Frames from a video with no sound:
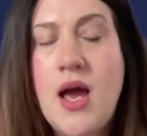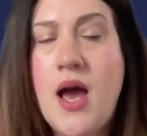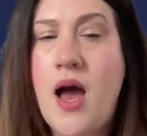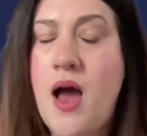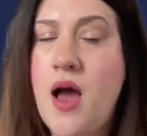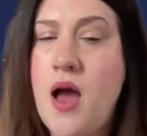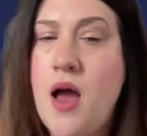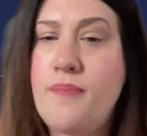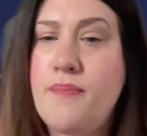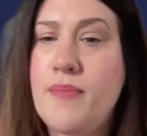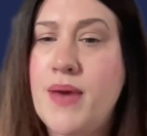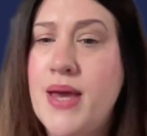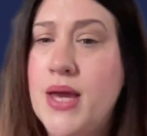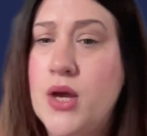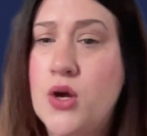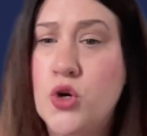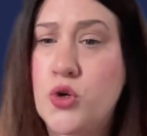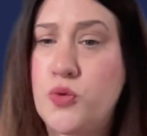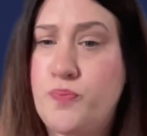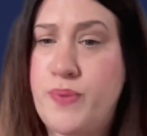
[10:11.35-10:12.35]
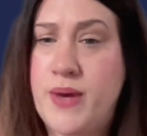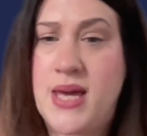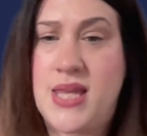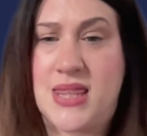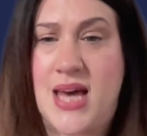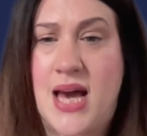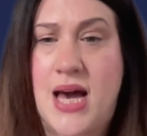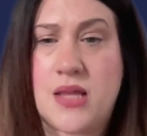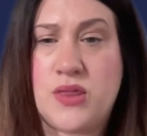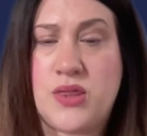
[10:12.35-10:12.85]
It could be
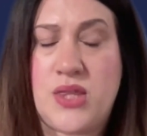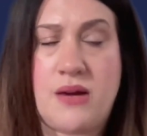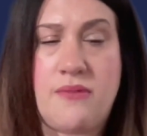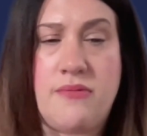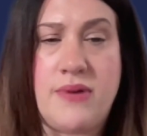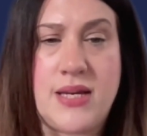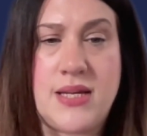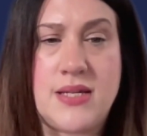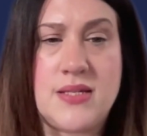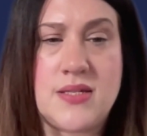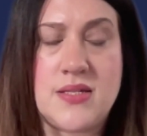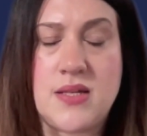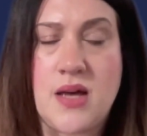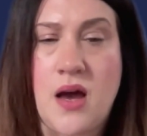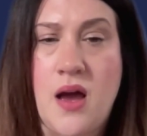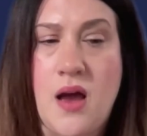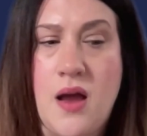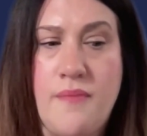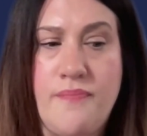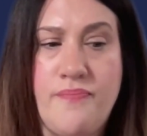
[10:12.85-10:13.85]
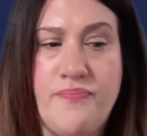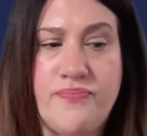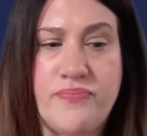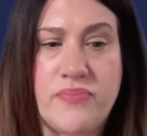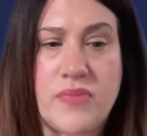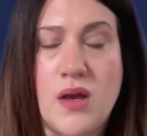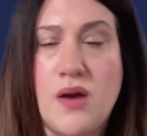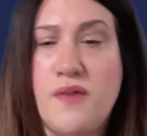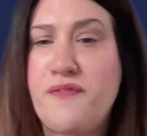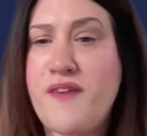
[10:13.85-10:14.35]
that there is a
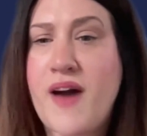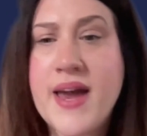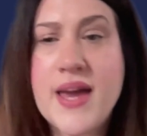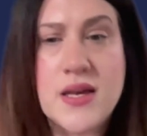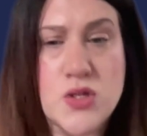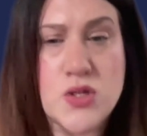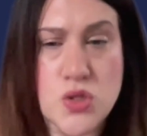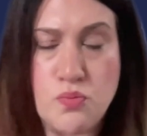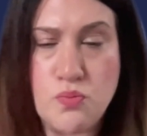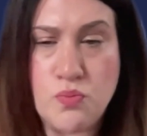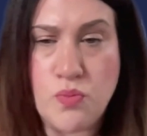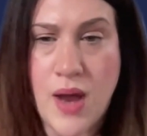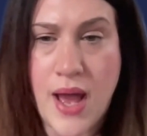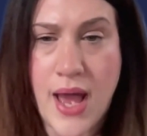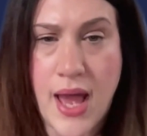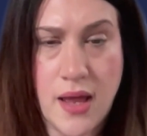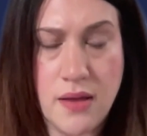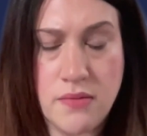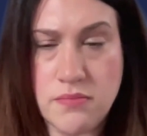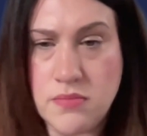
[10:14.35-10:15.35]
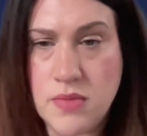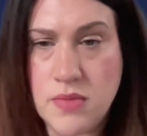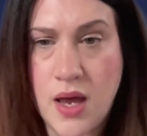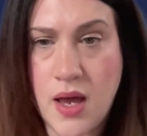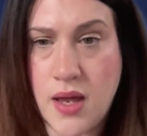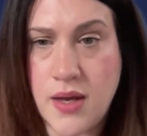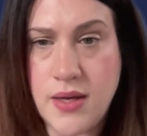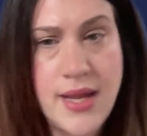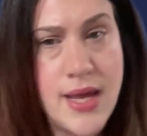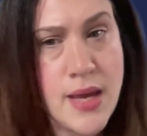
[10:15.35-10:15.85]
fire somewhere
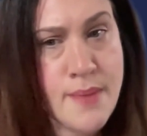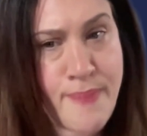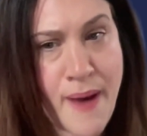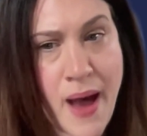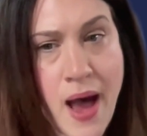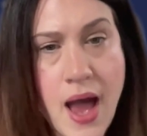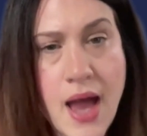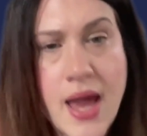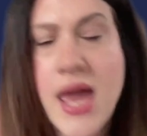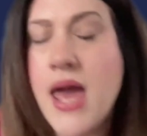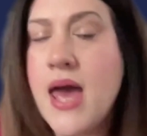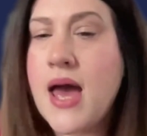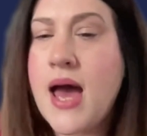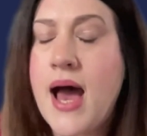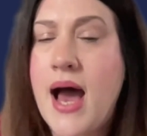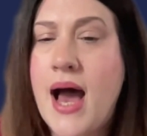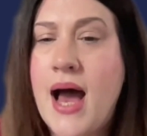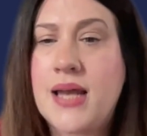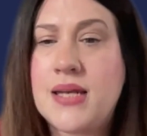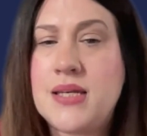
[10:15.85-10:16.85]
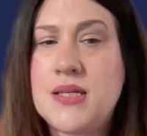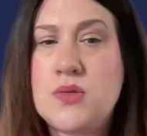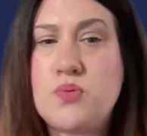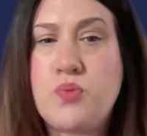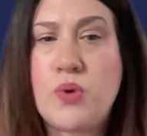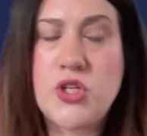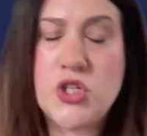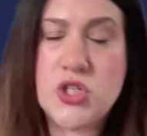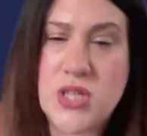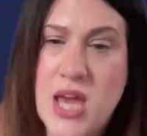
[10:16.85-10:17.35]
nearby, and we're
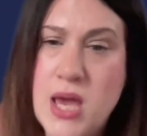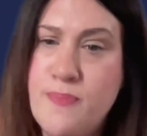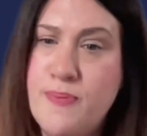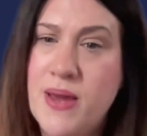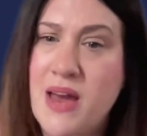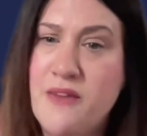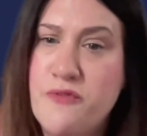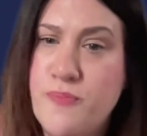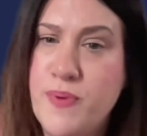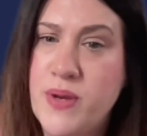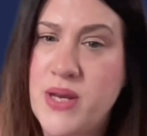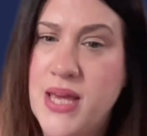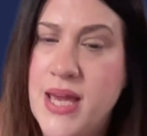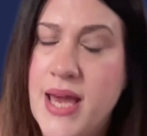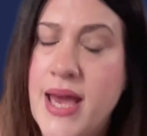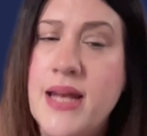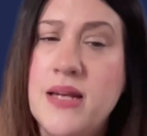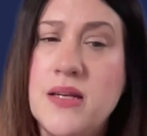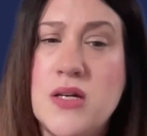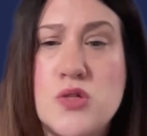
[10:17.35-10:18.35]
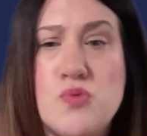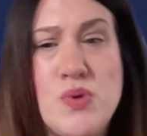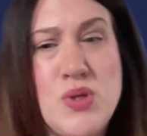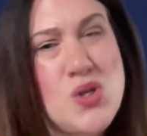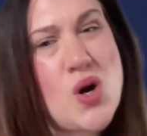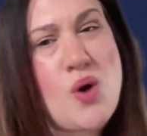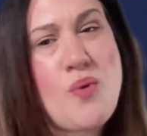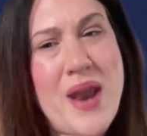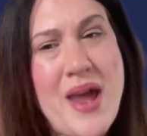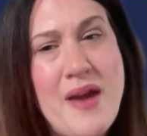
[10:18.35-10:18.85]
just keeping everybody in because we
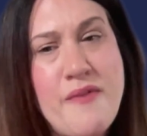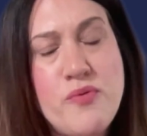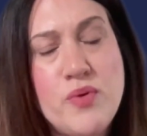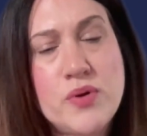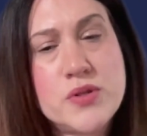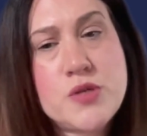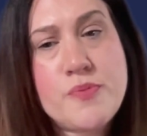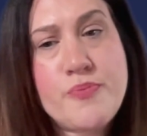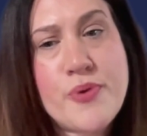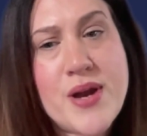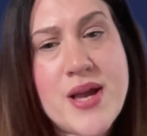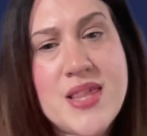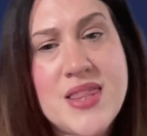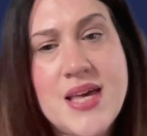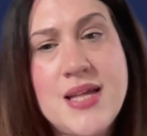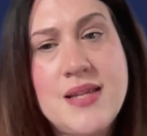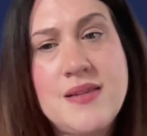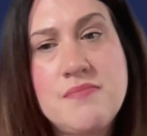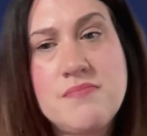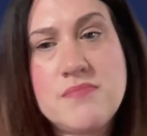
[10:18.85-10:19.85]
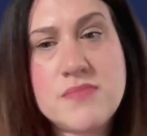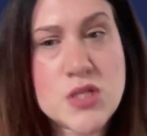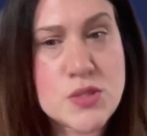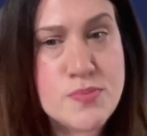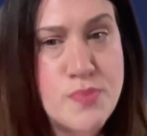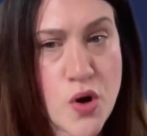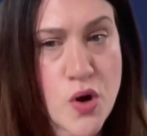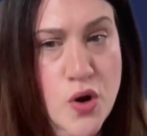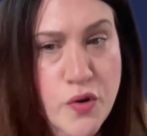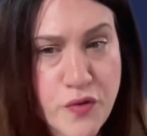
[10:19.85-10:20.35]
don't want everyone to breathe in
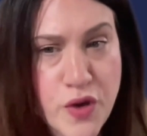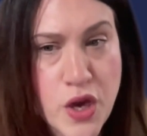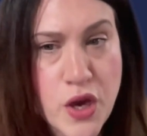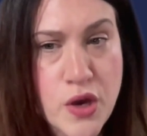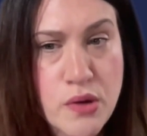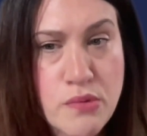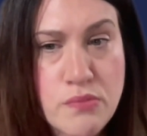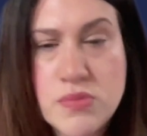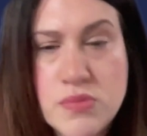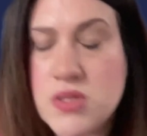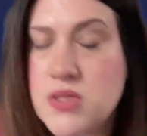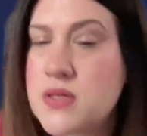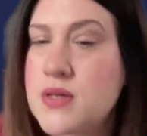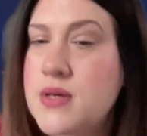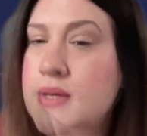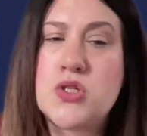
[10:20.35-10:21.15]
smoke fumes.